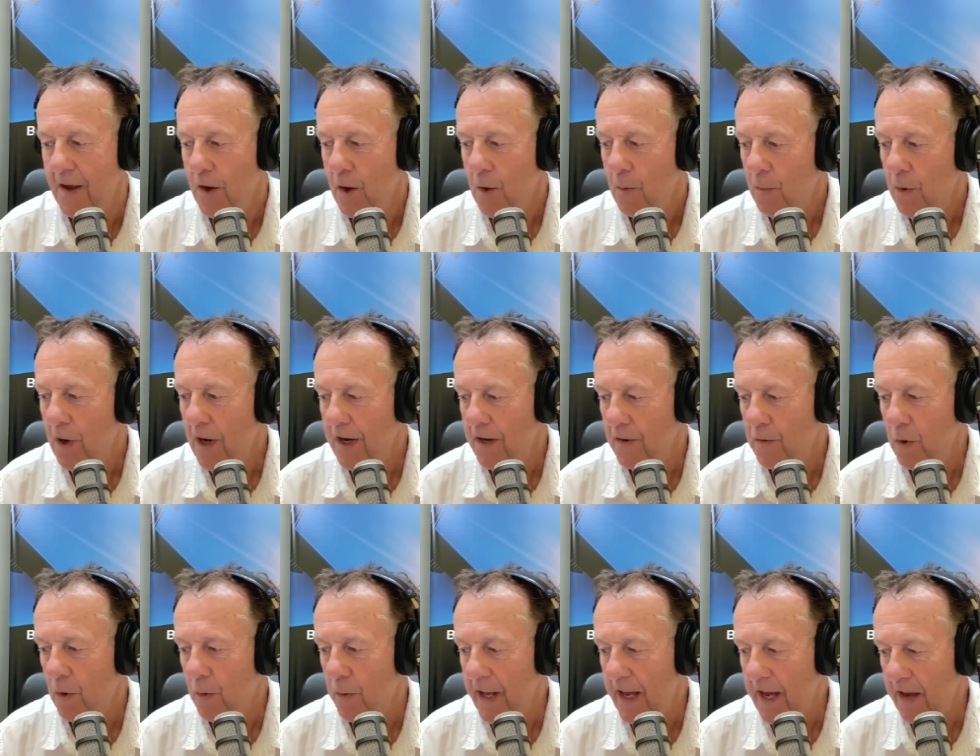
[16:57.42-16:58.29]
Brilliant.
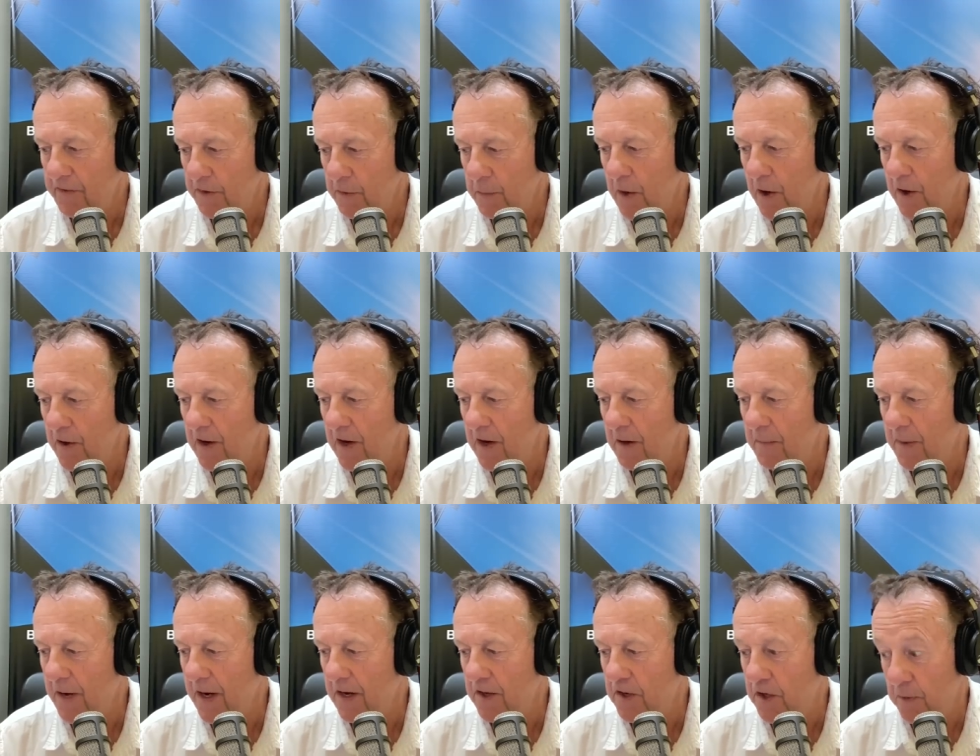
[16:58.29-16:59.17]
Well, we have spoken
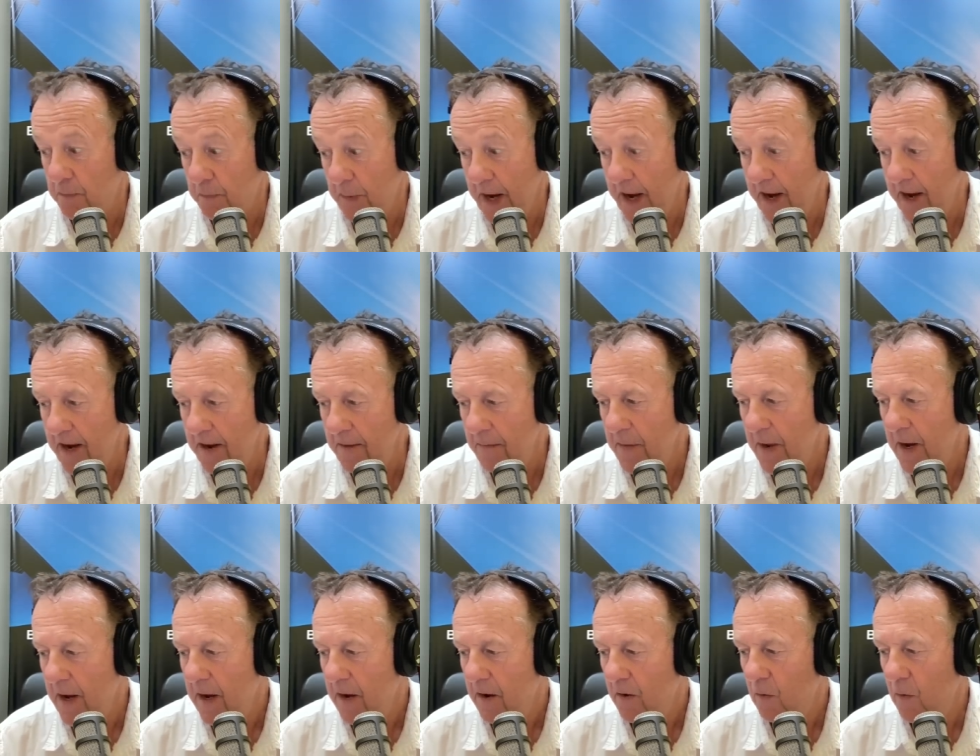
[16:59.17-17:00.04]
about Japan.
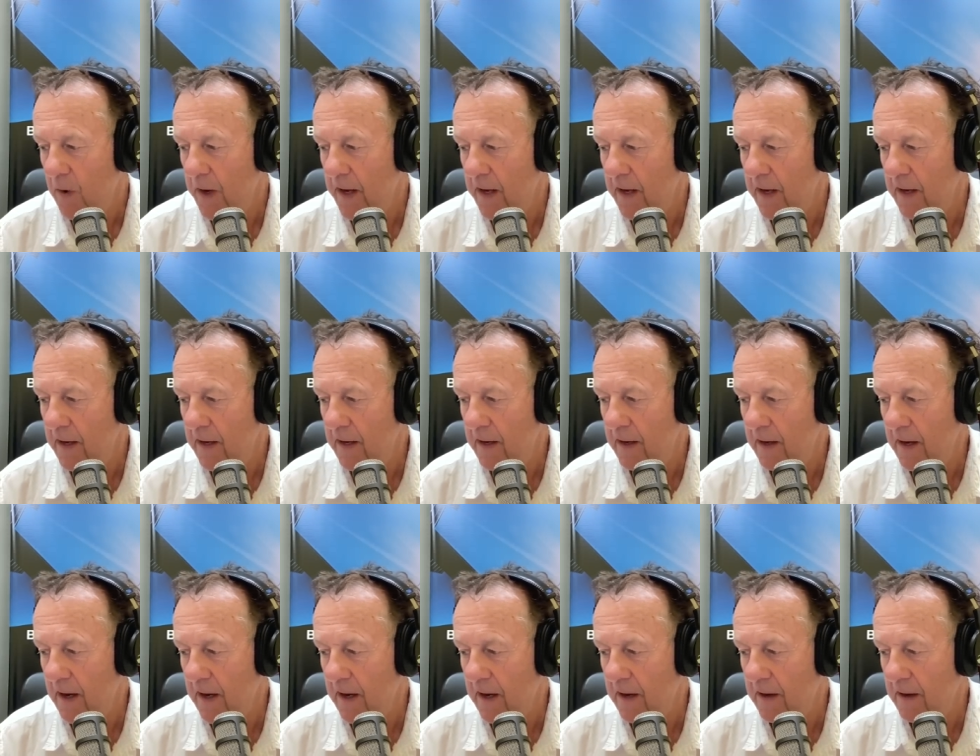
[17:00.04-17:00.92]
We
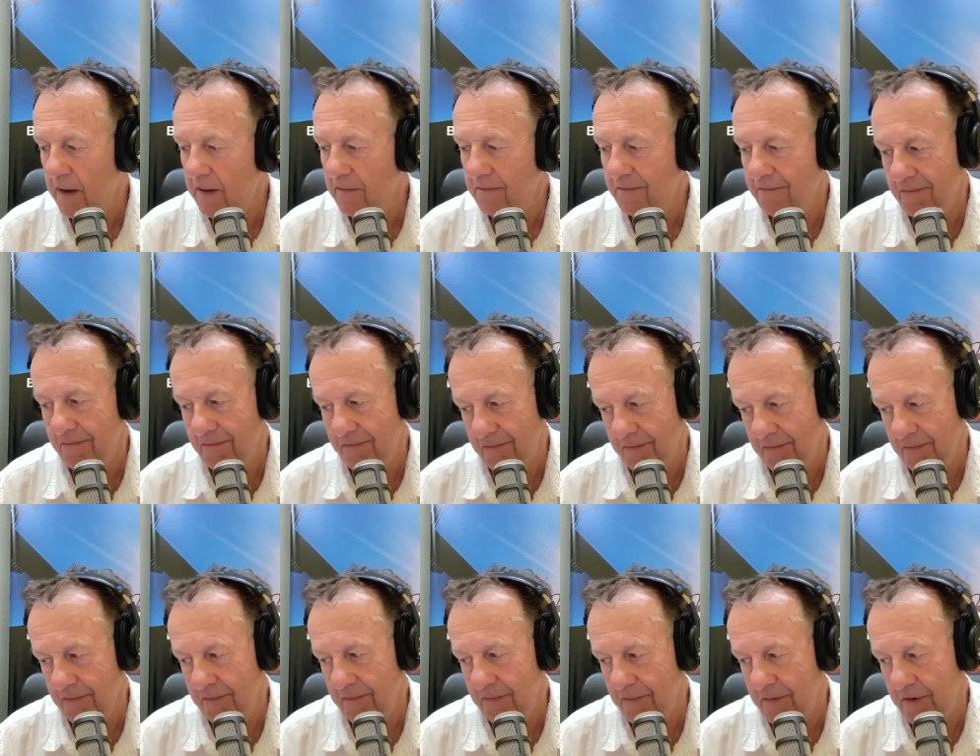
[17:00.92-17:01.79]

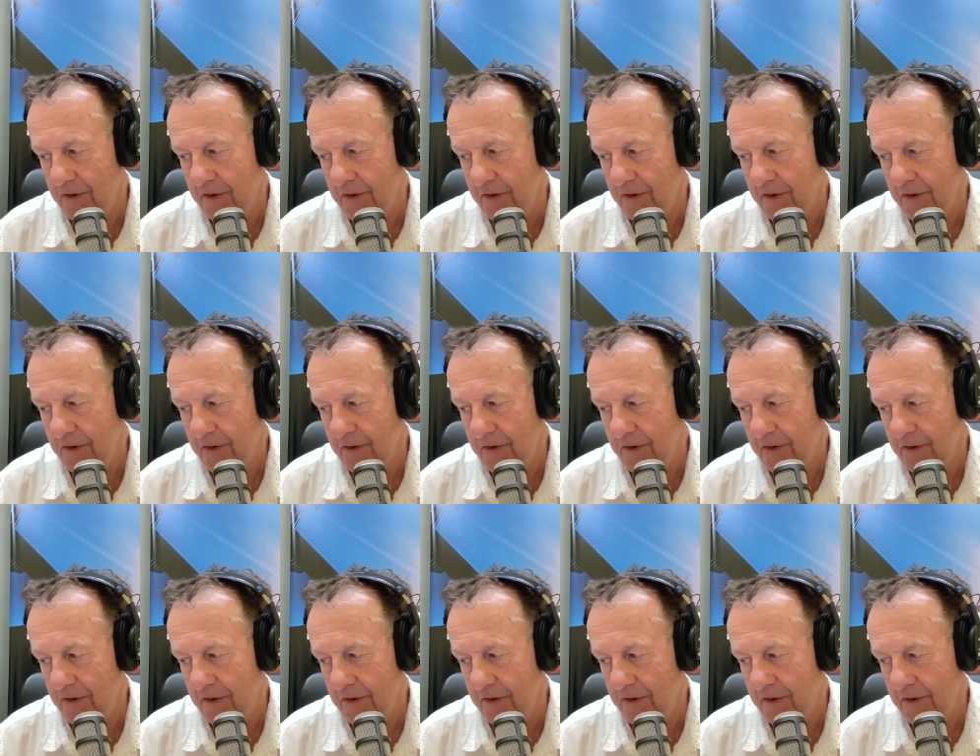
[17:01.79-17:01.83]
um,